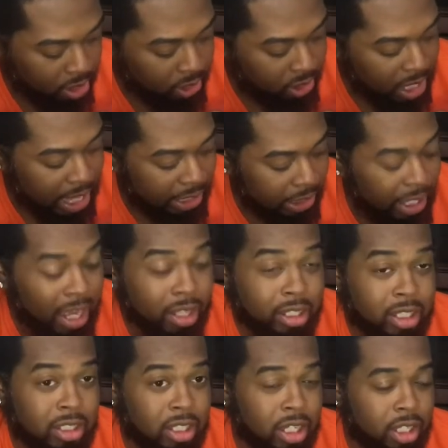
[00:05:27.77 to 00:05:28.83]
exactly how
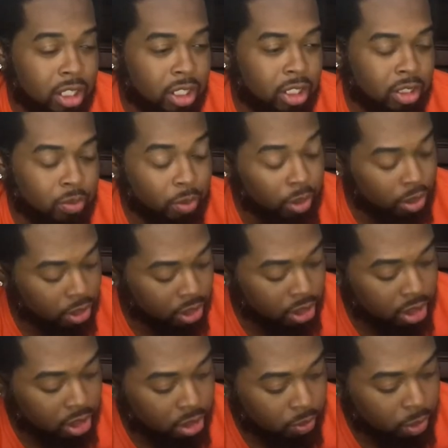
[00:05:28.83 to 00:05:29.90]
they say it is. We're gonna
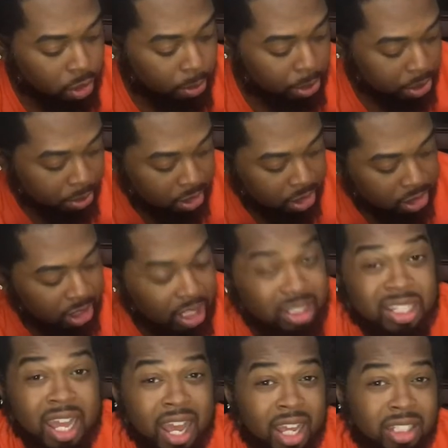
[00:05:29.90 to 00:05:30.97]
see though. We're gonna put them to the
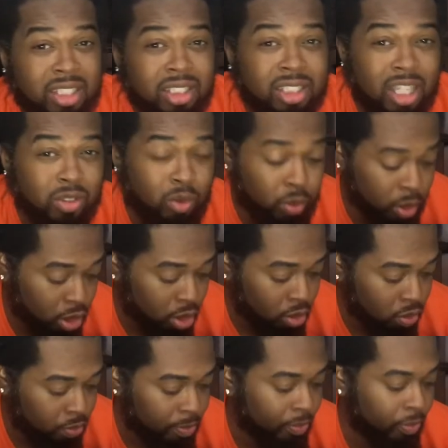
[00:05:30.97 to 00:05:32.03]
test, guys, because that's what we do.